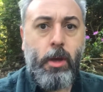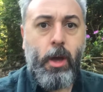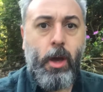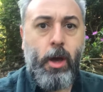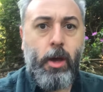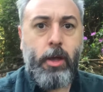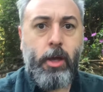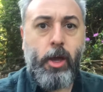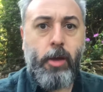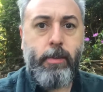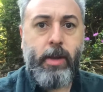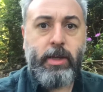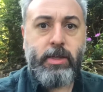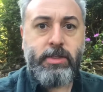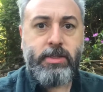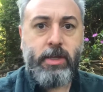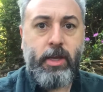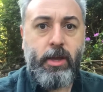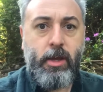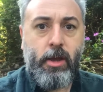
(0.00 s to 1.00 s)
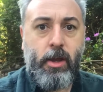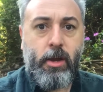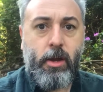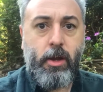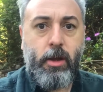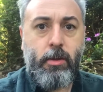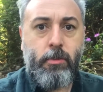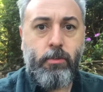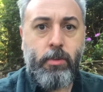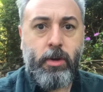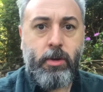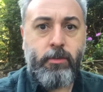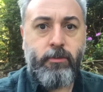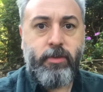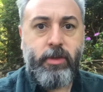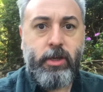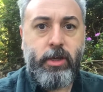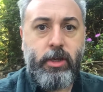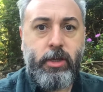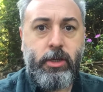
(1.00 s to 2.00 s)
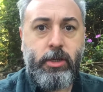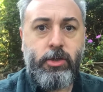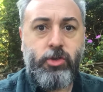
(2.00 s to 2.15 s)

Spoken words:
Hi, I'm Alistair. I am one of the